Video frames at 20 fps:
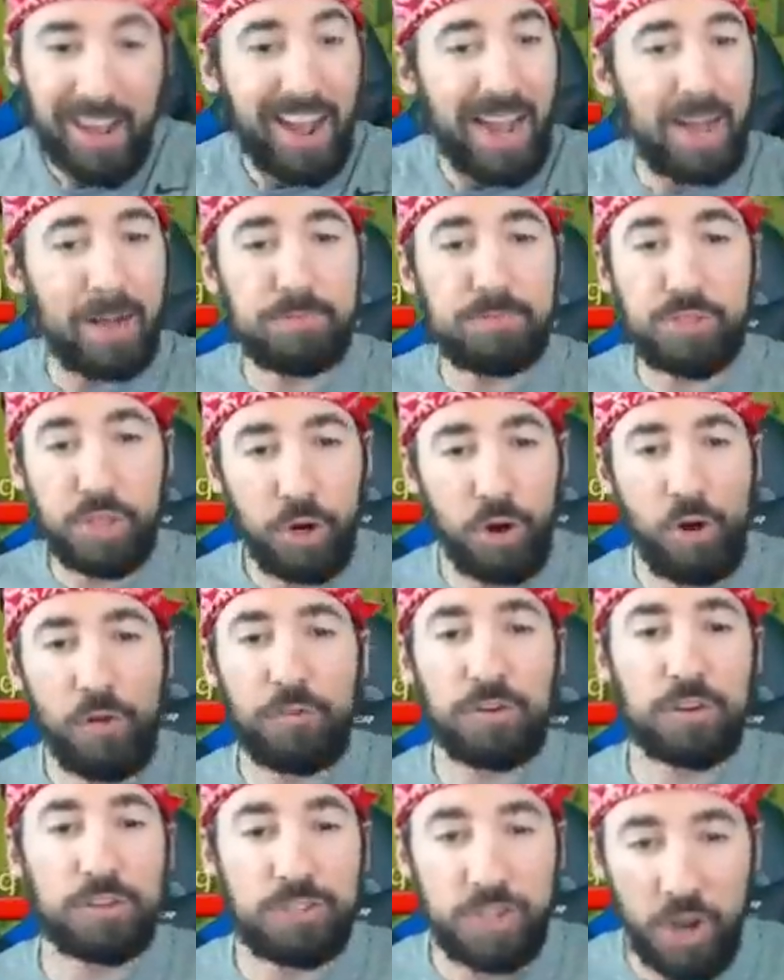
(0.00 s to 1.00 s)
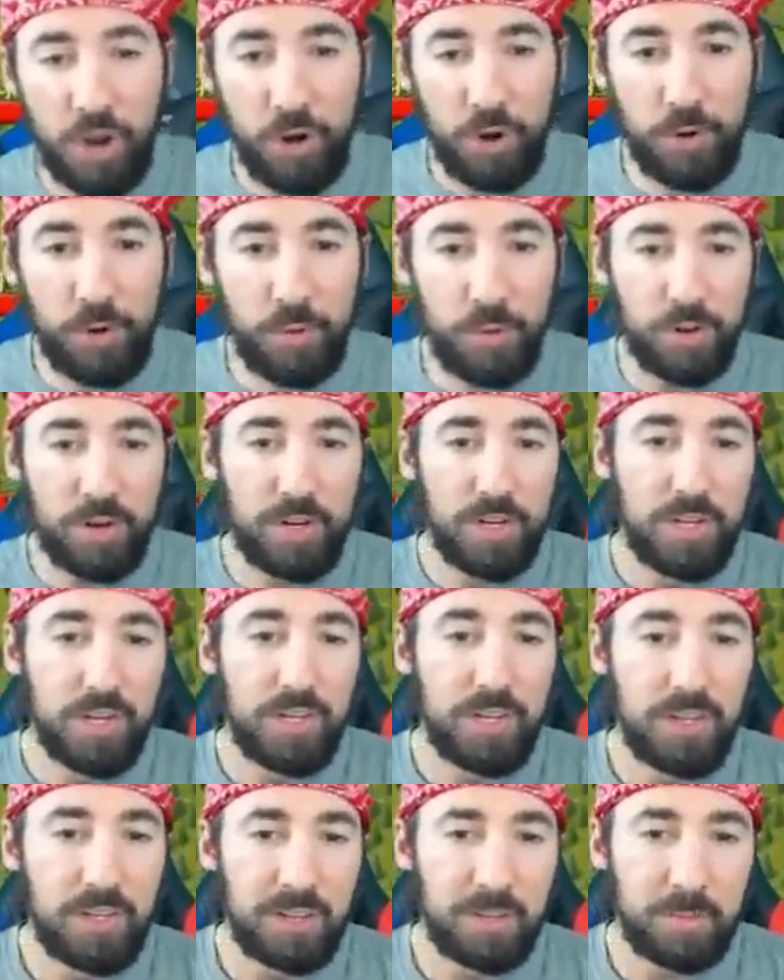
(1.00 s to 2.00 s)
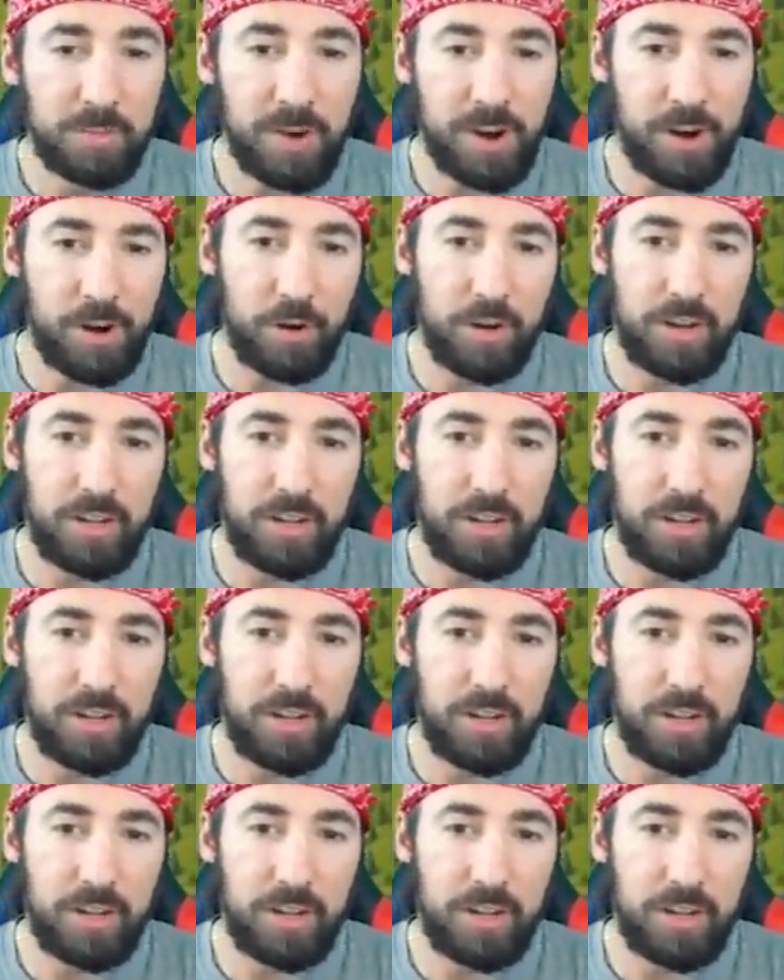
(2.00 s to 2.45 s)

I'm two for two. Bro.